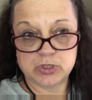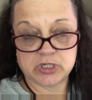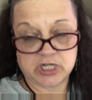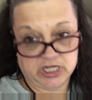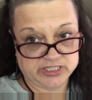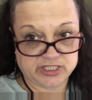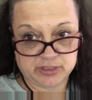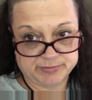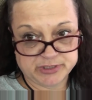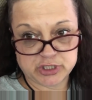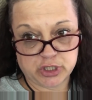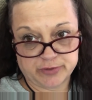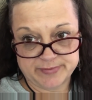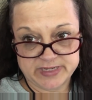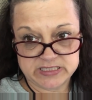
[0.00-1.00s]
customer
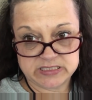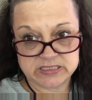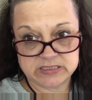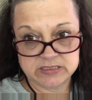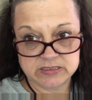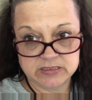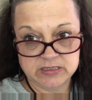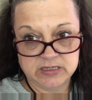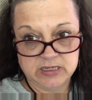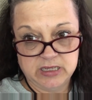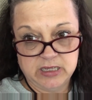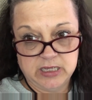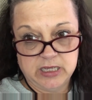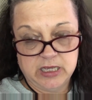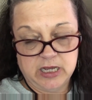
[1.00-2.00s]
service.
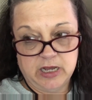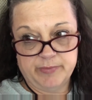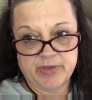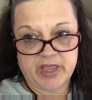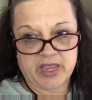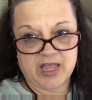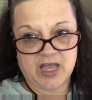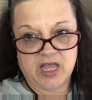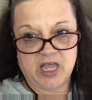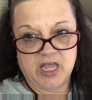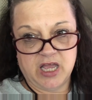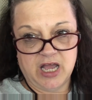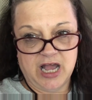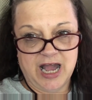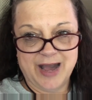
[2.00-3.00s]
I'm like,
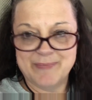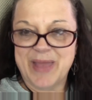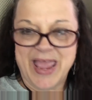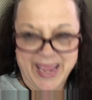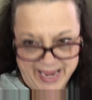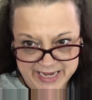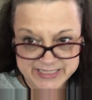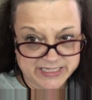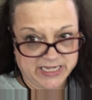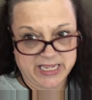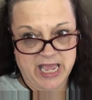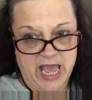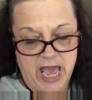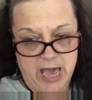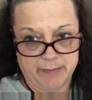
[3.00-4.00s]
I'm
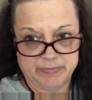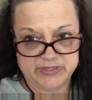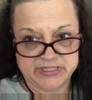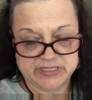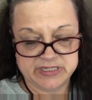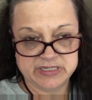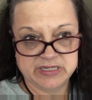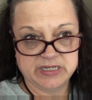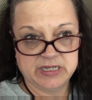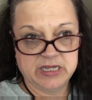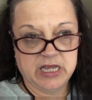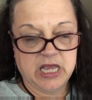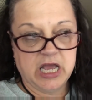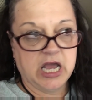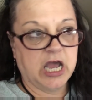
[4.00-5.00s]
handicapped.
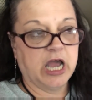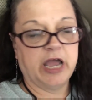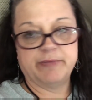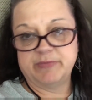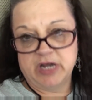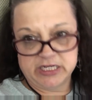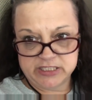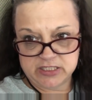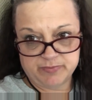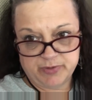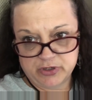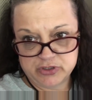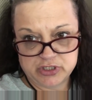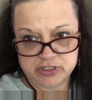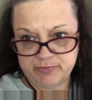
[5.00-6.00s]
I'm not
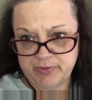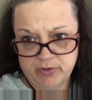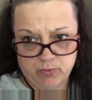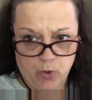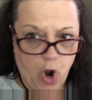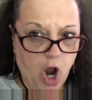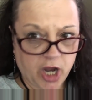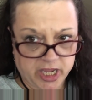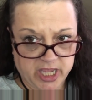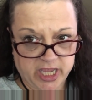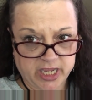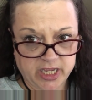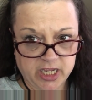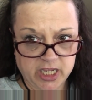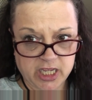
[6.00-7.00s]
supposed to be
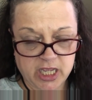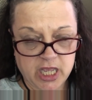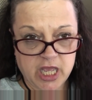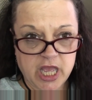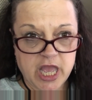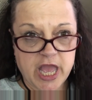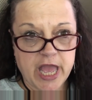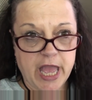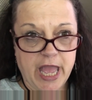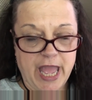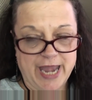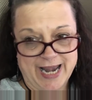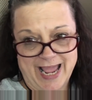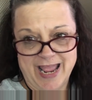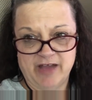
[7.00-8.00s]
walking,
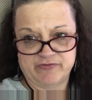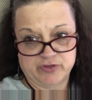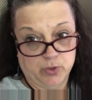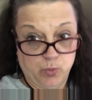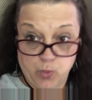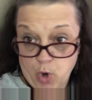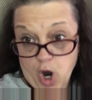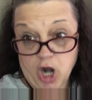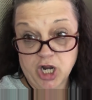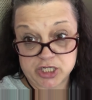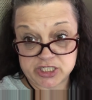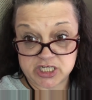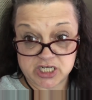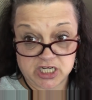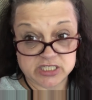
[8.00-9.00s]
and I have to walk
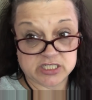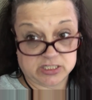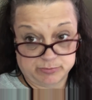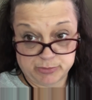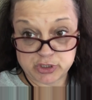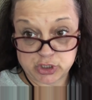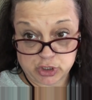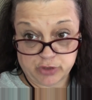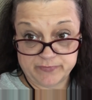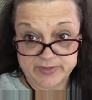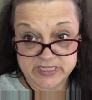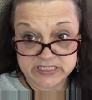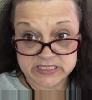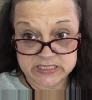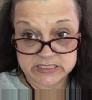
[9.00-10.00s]
to customer
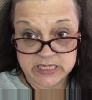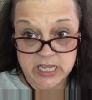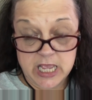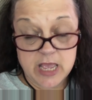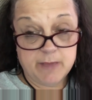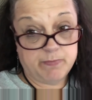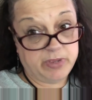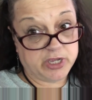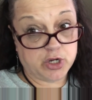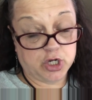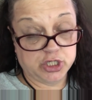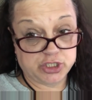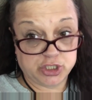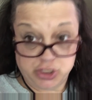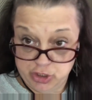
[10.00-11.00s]
service
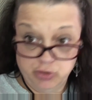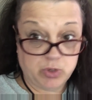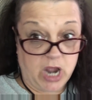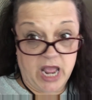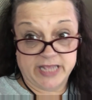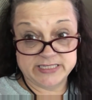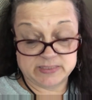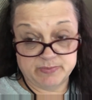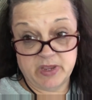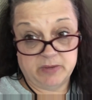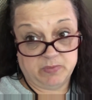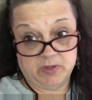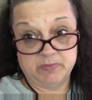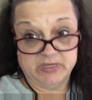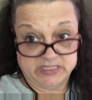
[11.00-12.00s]
because you guys
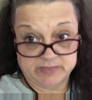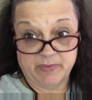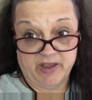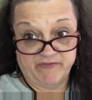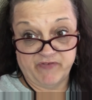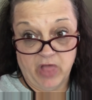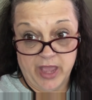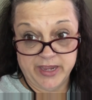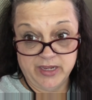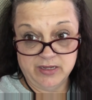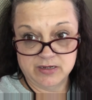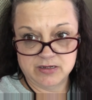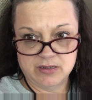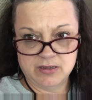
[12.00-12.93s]
made me miss my flight.